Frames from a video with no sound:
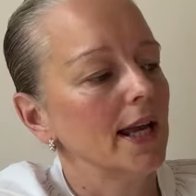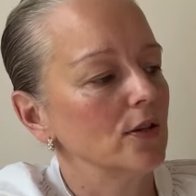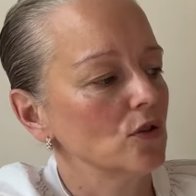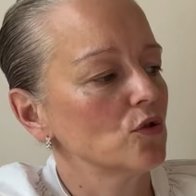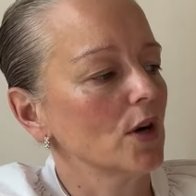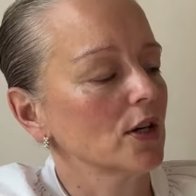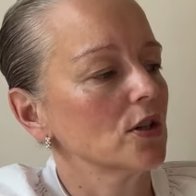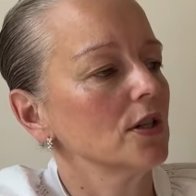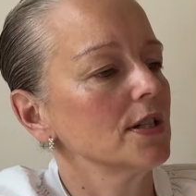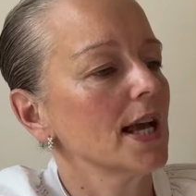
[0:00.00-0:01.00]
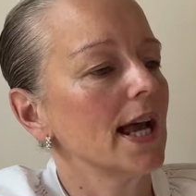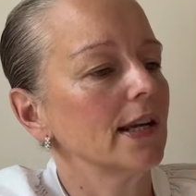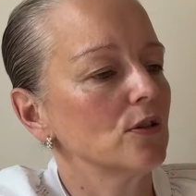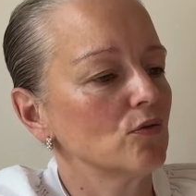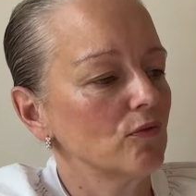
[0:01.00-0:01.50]
instructions,
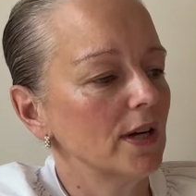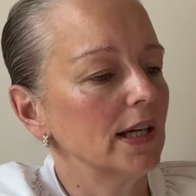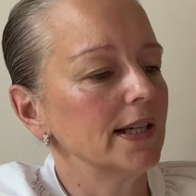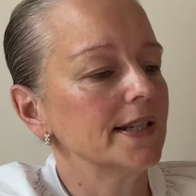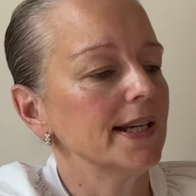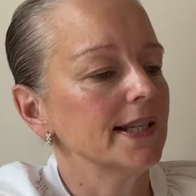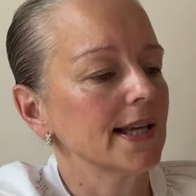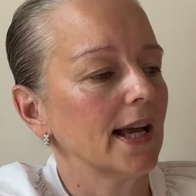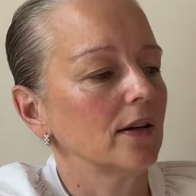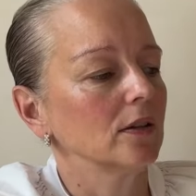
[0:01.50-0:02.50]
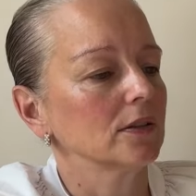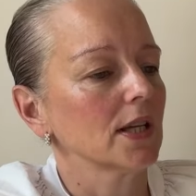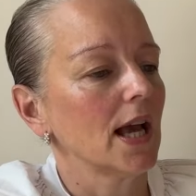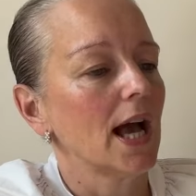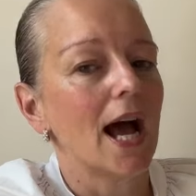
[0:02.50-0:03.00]
and it's really detailed.
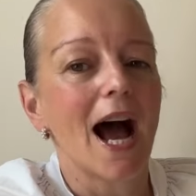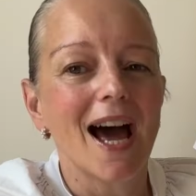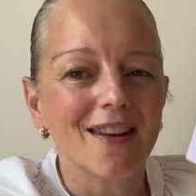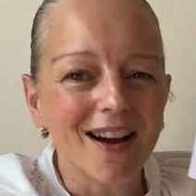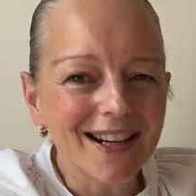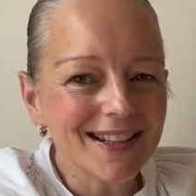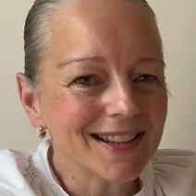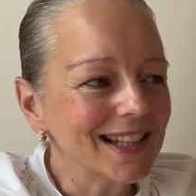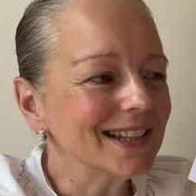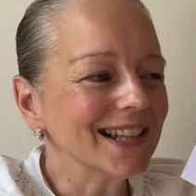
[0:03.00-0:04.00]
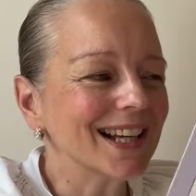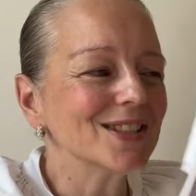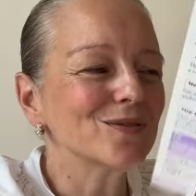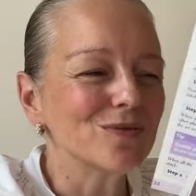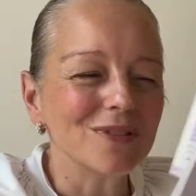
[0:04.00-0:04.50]
And I think
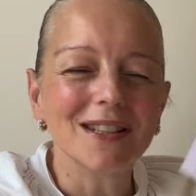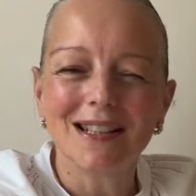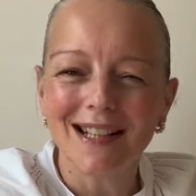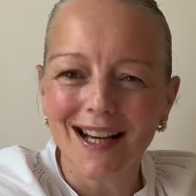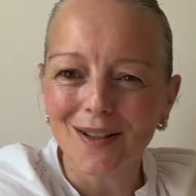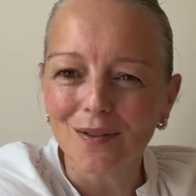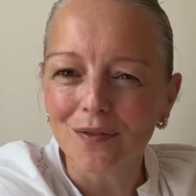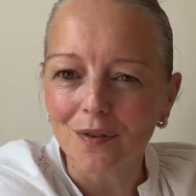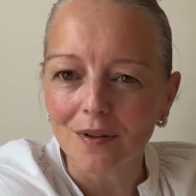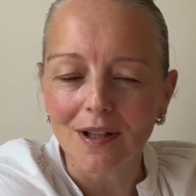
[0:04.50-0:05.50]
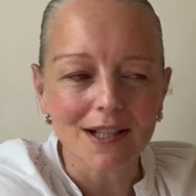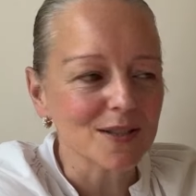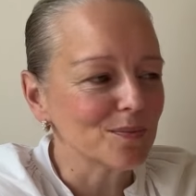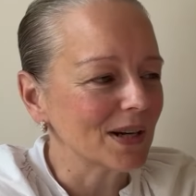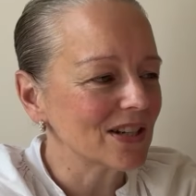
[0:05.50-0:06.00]
that's really helpful,
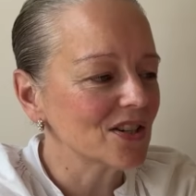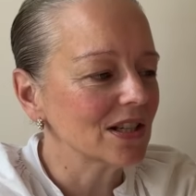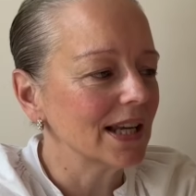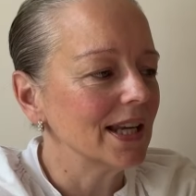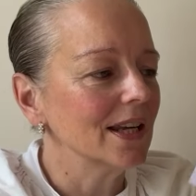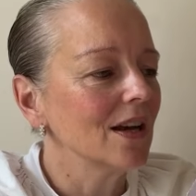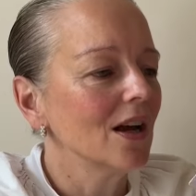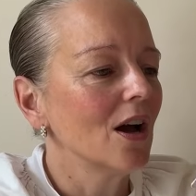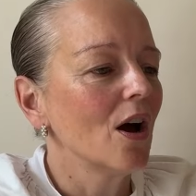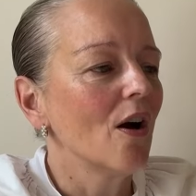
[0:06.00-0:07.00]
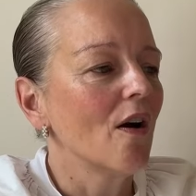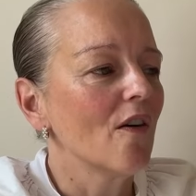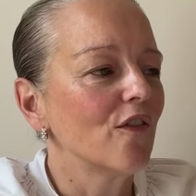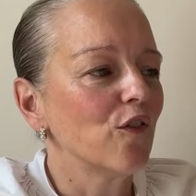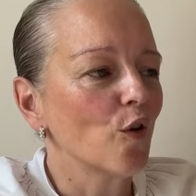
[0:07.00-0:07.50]
especially
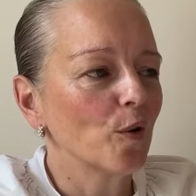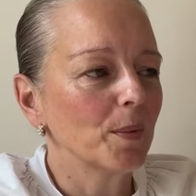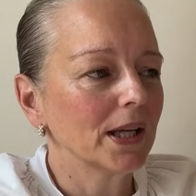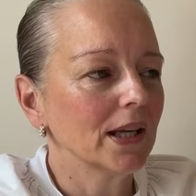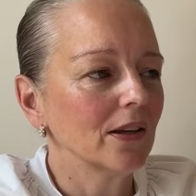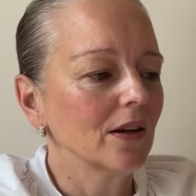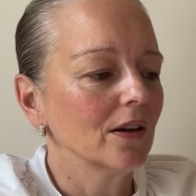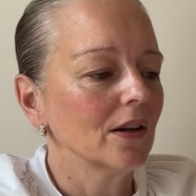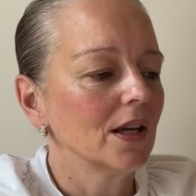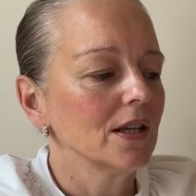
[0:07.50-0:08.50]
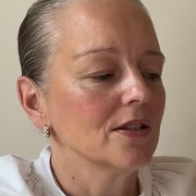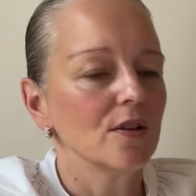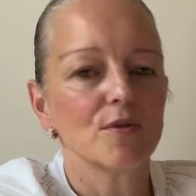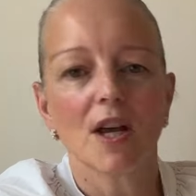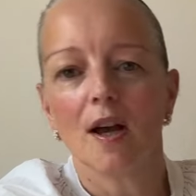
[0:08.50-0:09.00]
for a beginner.
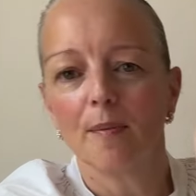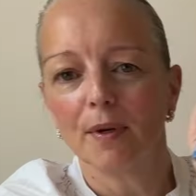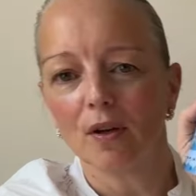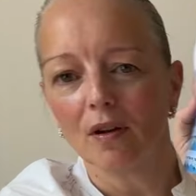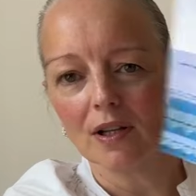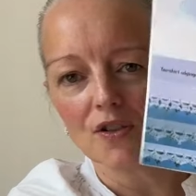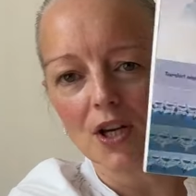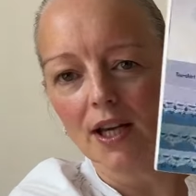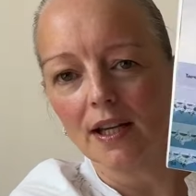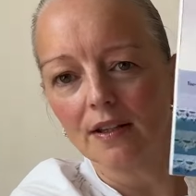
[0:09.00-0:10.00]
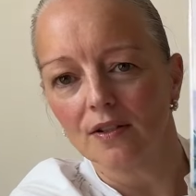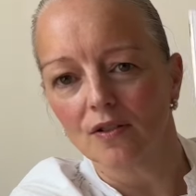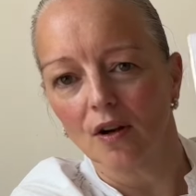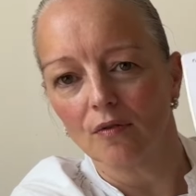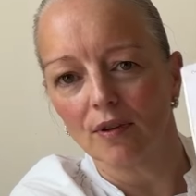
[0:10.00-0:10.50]
So terminology, it's
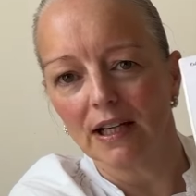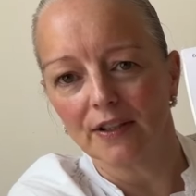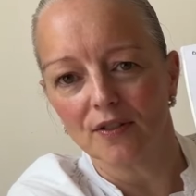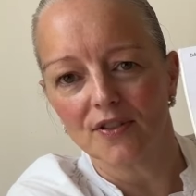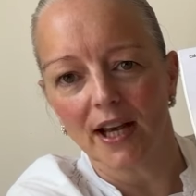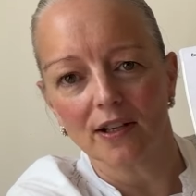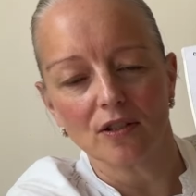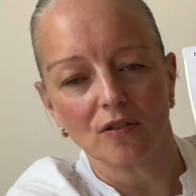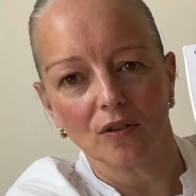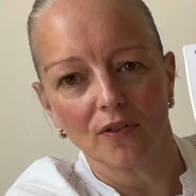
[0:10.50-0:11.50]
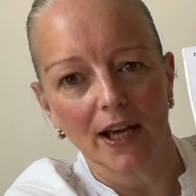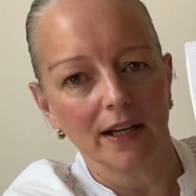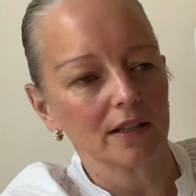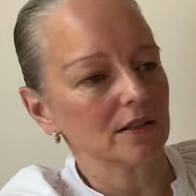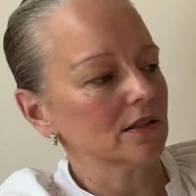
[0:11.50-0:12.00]
got a really good section on
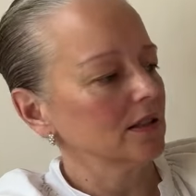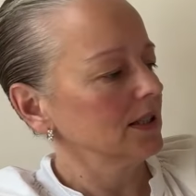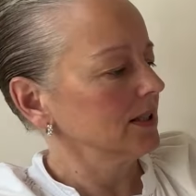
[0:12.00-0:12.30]
that.